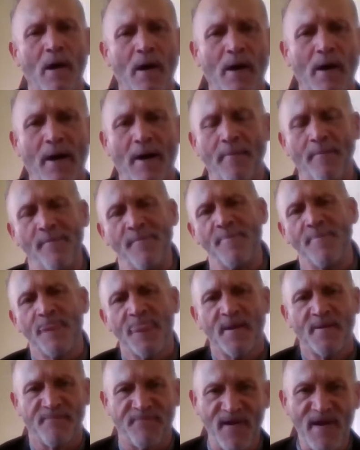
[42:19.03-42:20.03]

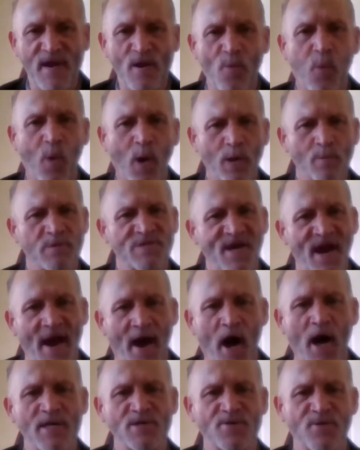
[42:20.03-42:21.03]
Frank Ward
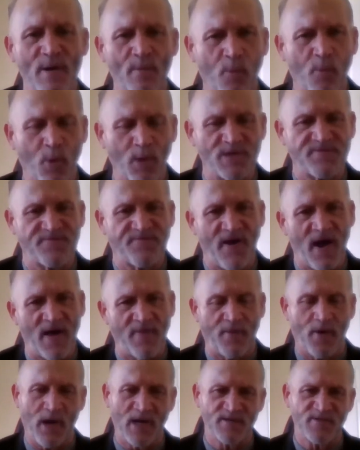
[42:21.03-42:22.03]
was Andre Ward's
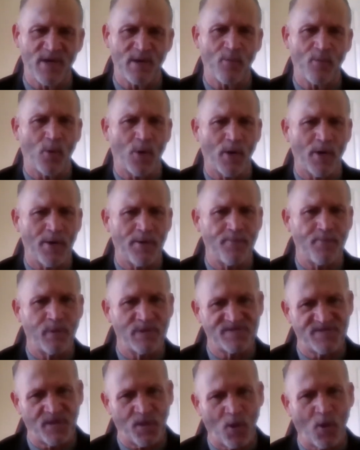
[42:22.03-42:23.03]
father. Andre
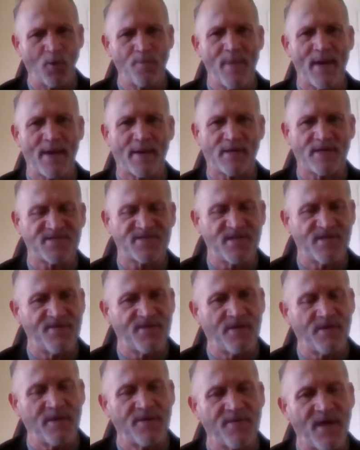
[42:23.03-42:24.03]
Ward was the gold medalist
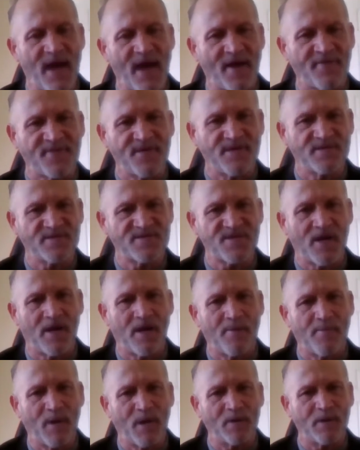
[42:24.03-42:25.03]
in the
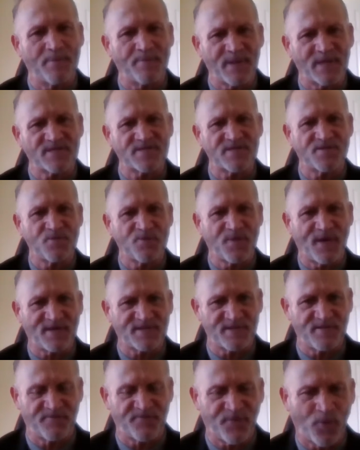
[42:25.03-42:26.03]
Athens Olympics in
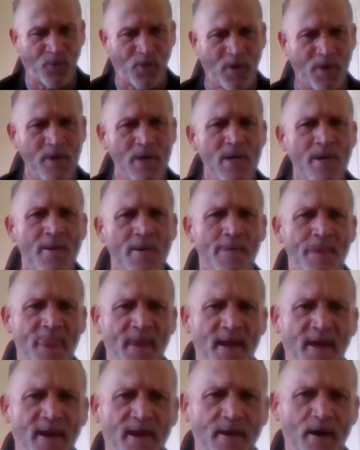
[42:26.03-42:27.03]
2004
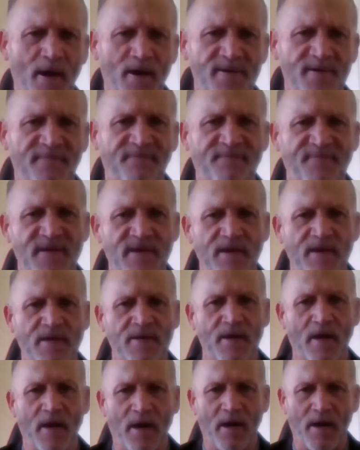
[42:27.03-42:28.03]
and
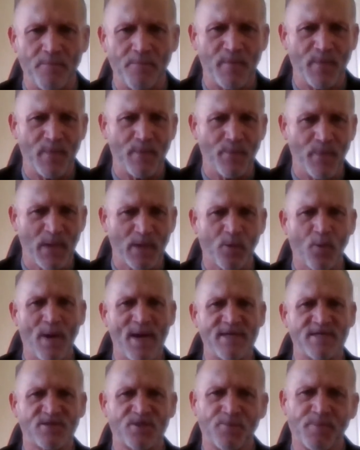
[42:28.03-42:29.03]
undefeated
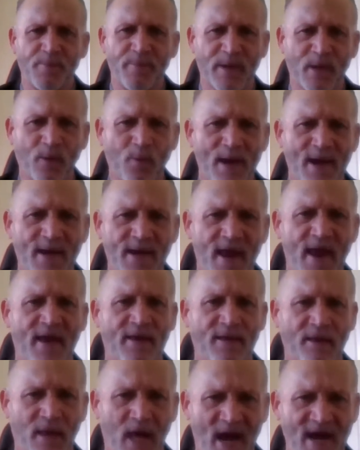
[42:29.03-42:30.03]
middleweight, super
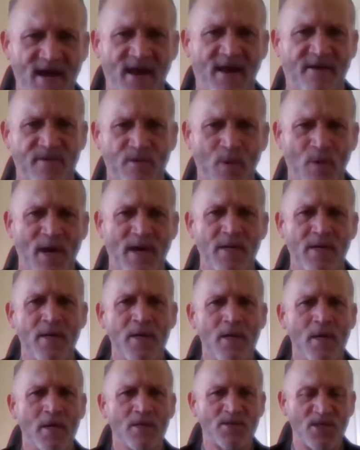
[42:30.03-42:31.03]
middleweight, and light heavyweight
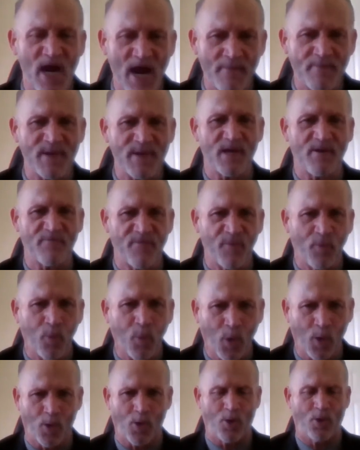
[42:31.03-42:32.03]
champion of
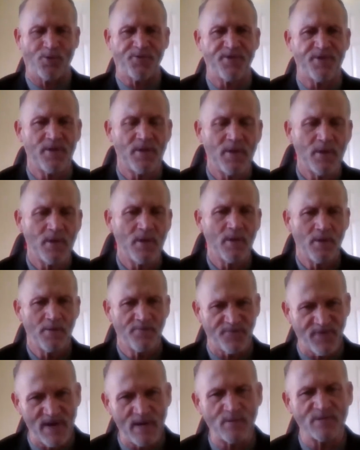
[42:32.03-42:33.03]
the world.
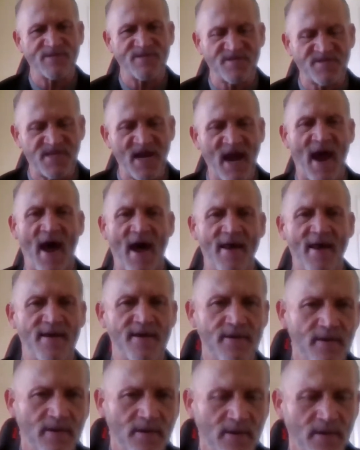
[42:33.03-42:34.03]
Frank was his
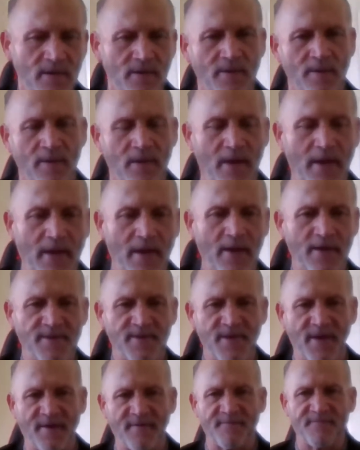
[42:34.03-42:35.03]
dad.
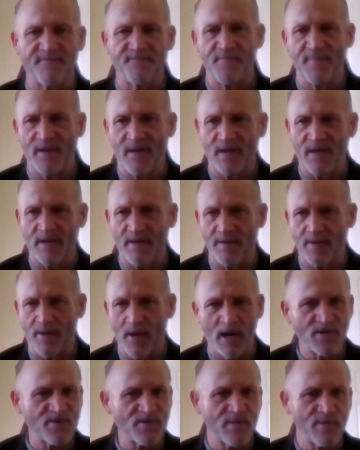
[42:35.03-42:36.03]
And
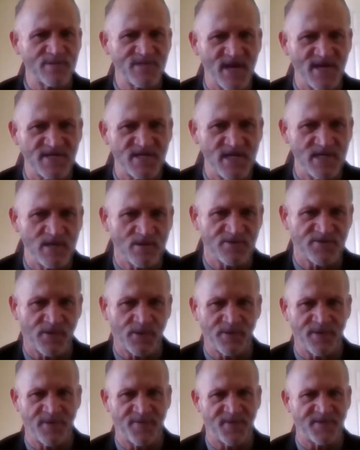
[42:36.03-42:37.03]
Andre was 18
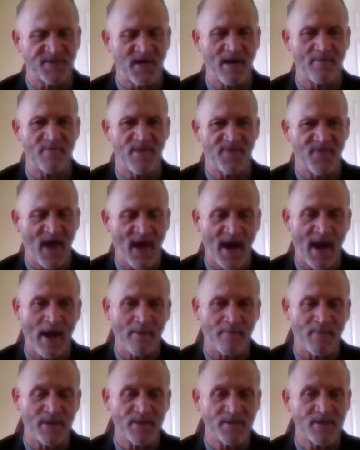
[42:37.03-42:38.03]
years old at the time that
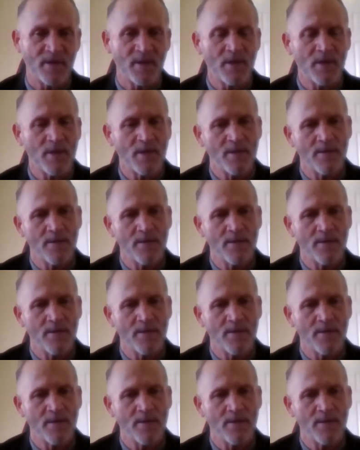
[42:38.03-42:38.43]
happened.